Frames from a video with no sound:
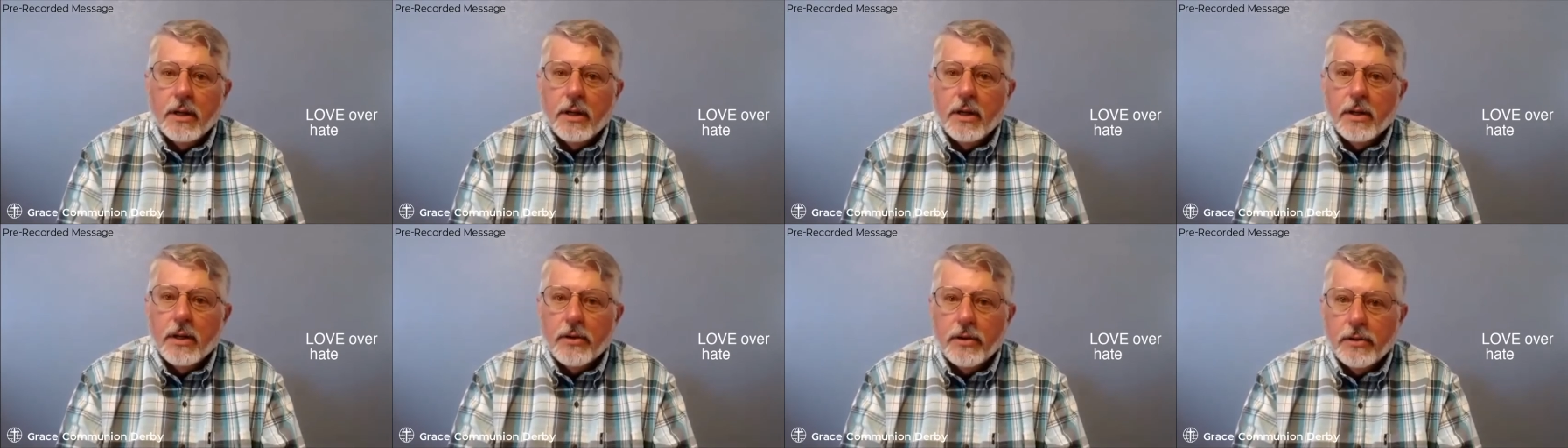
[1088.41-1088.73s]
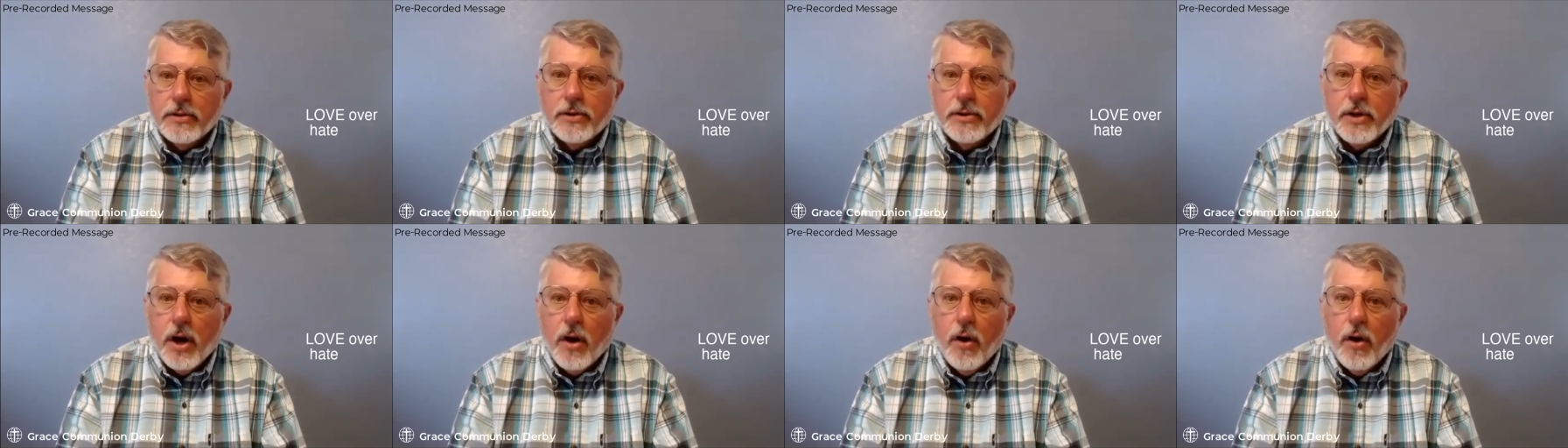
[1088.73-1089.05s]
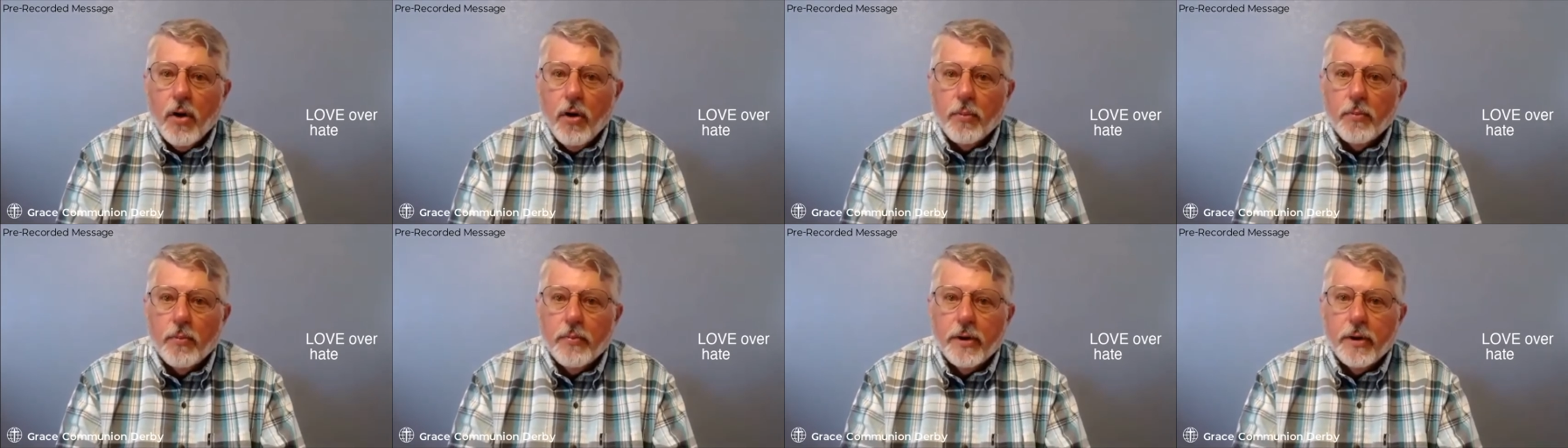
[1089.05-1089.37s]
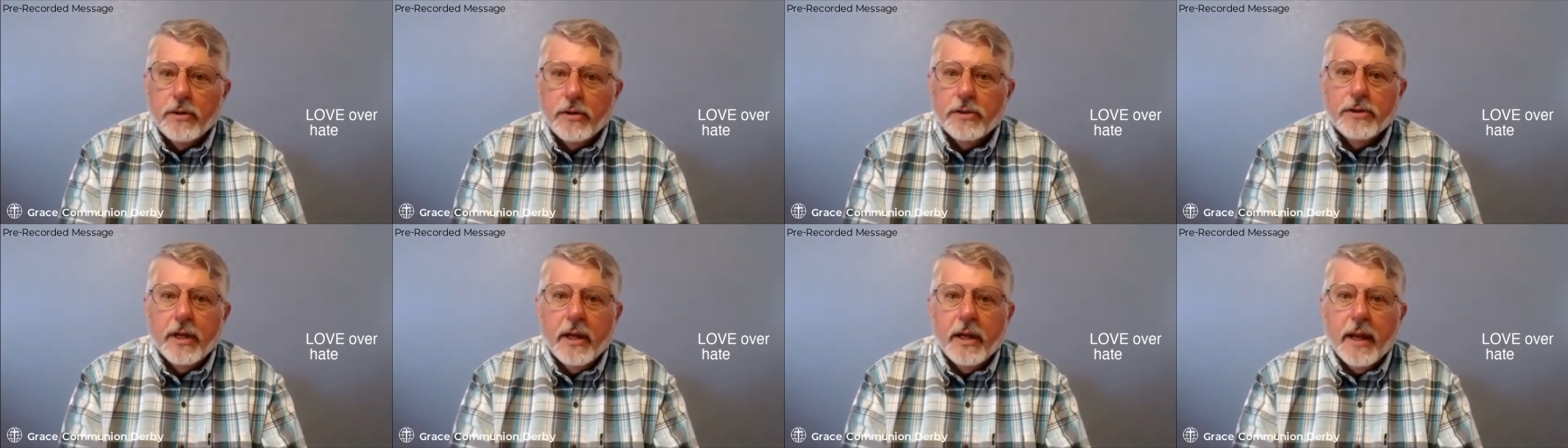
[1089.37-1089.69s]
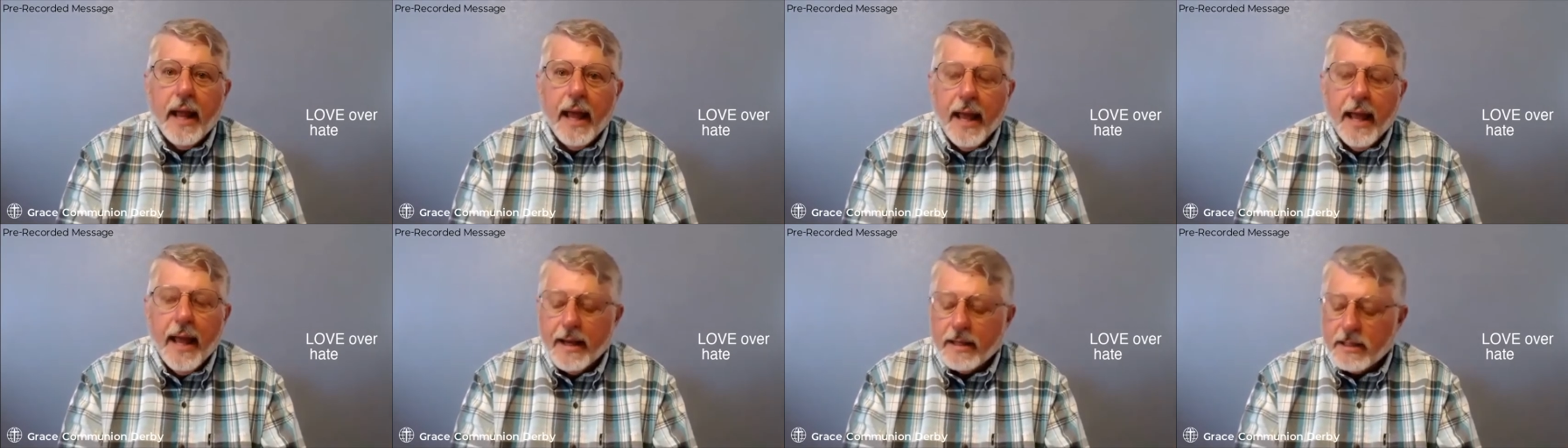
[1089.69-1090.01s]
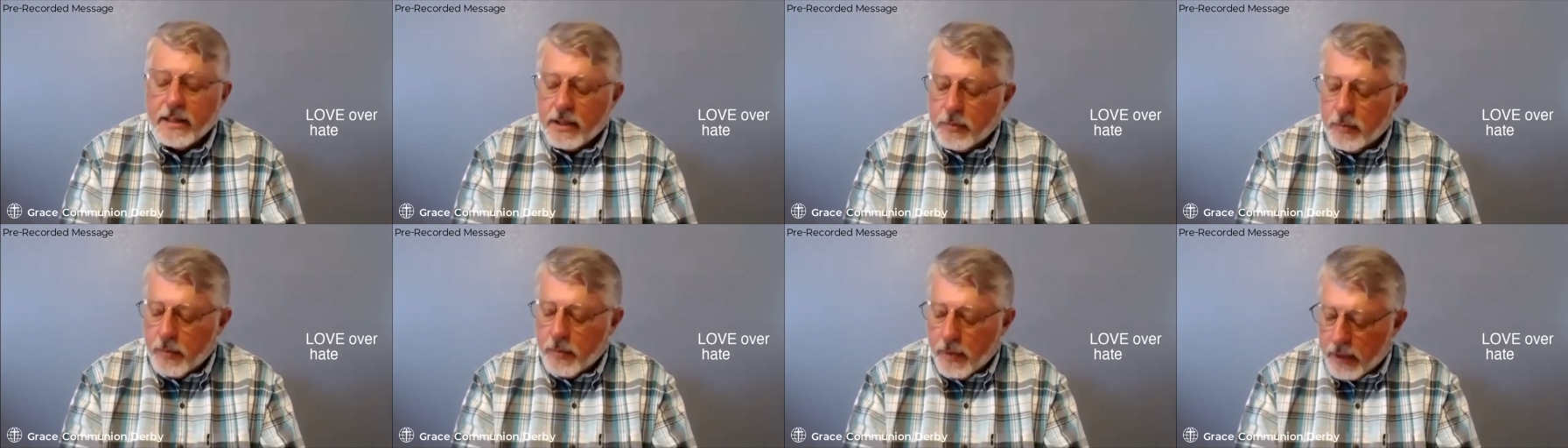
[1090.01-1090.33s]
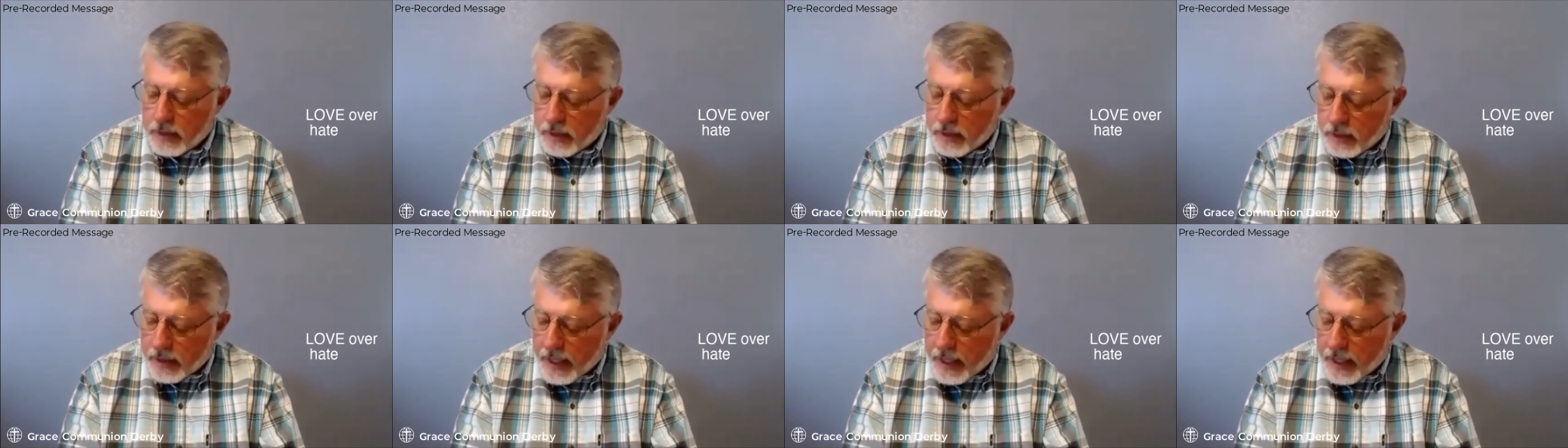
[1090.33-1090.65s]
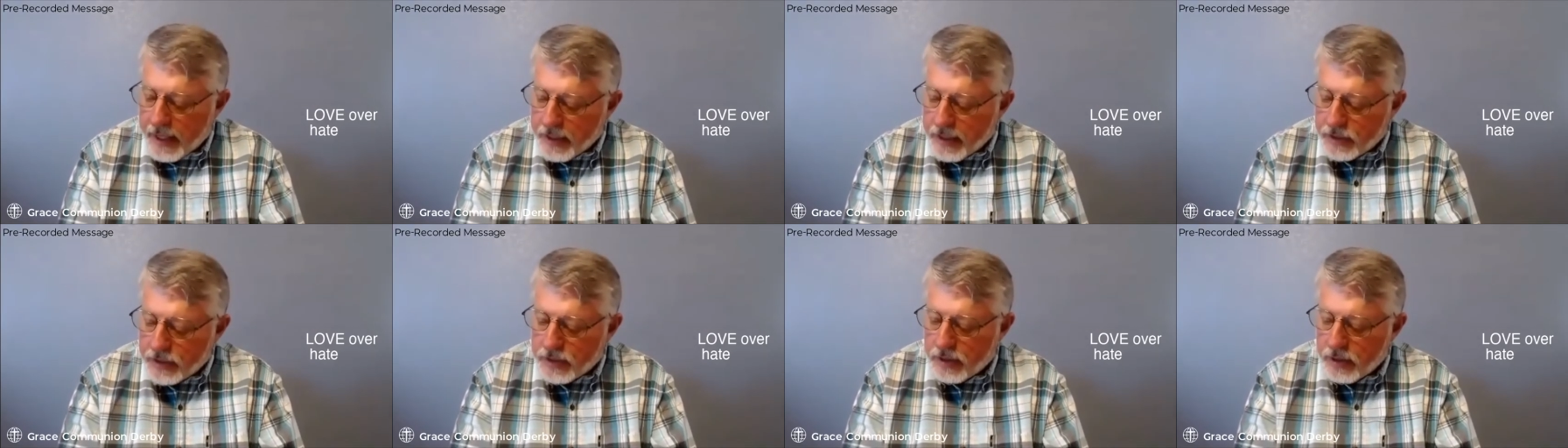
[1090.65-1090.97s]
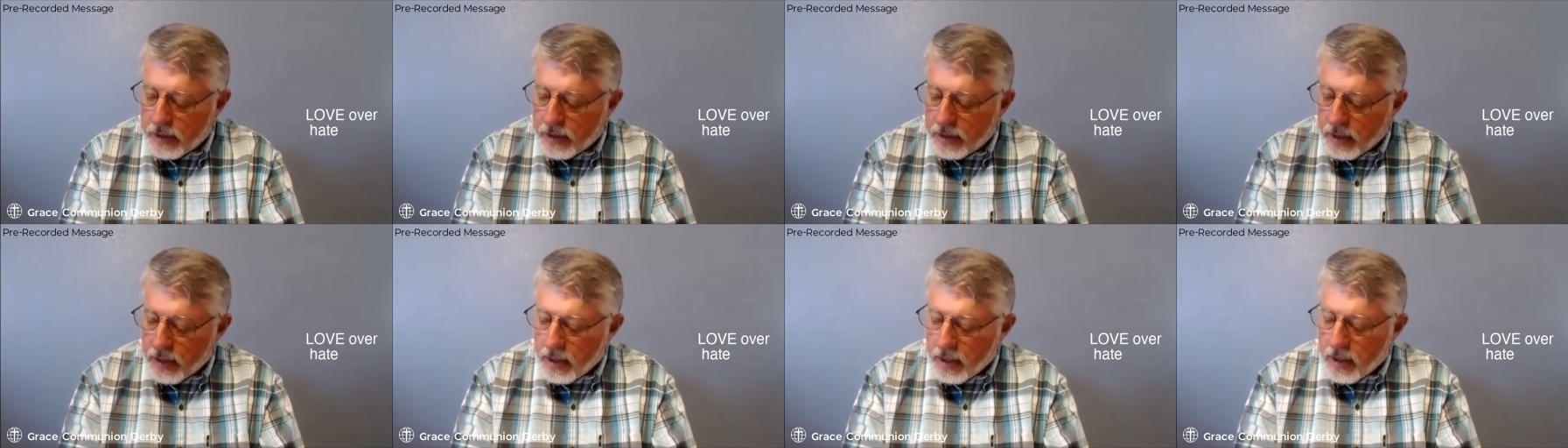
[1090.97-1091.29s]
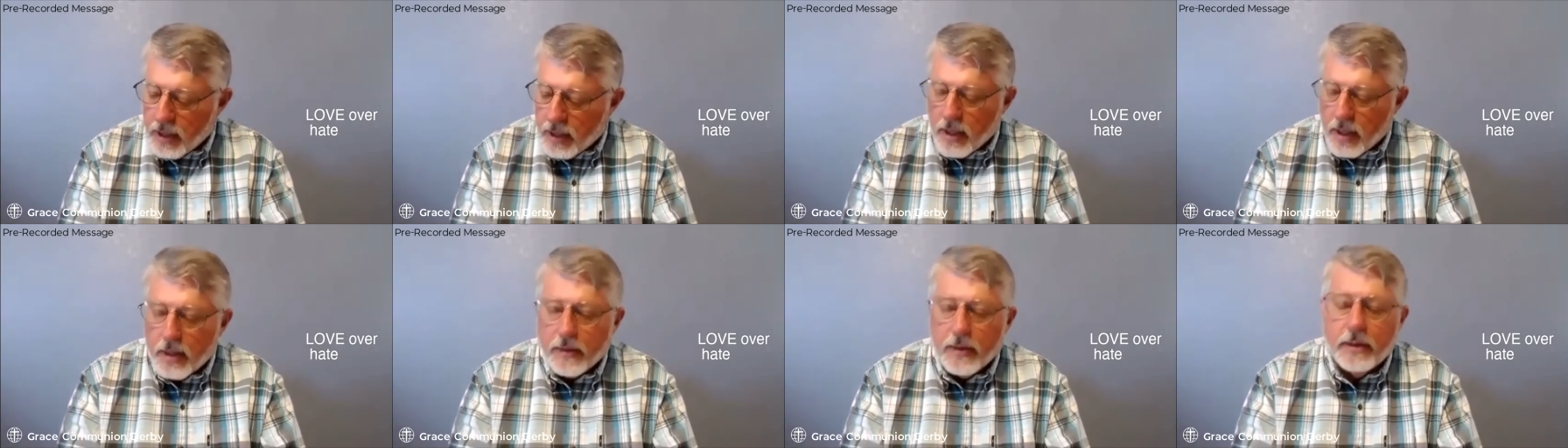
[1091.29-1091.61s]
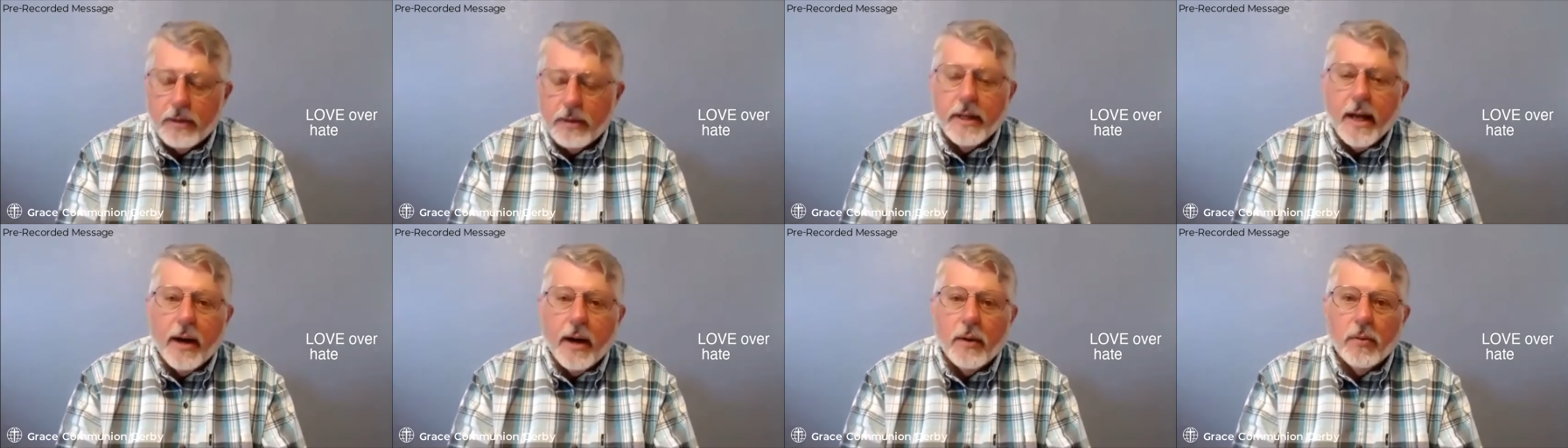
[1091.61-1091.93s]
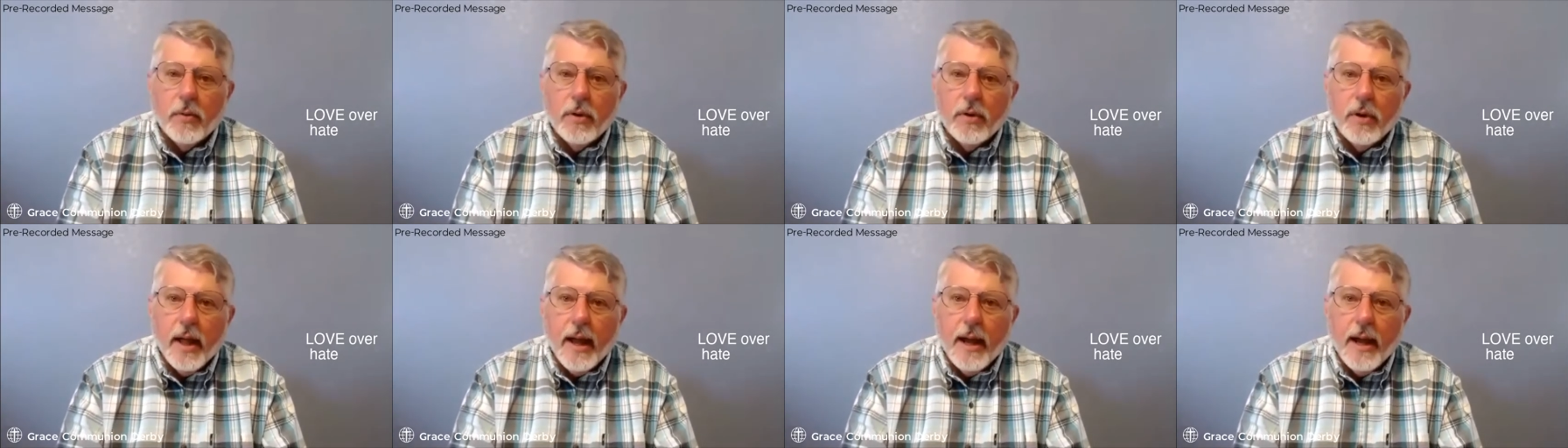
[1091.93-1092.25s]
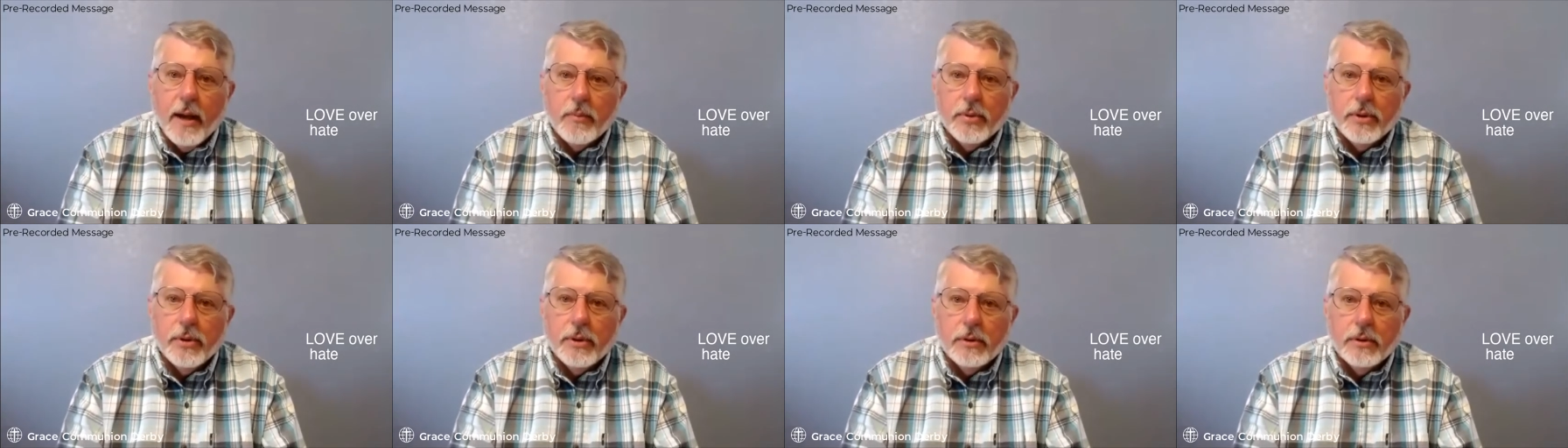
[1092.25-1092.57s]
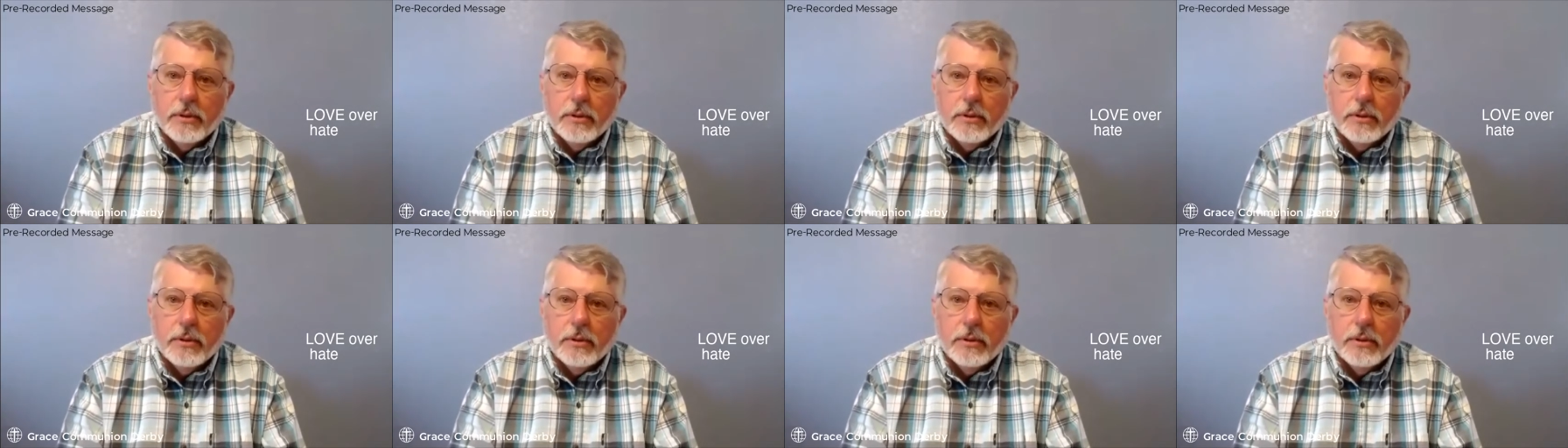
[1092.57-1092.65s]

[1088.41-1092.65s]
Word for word: There's a hope, there's an expectation that that will happen.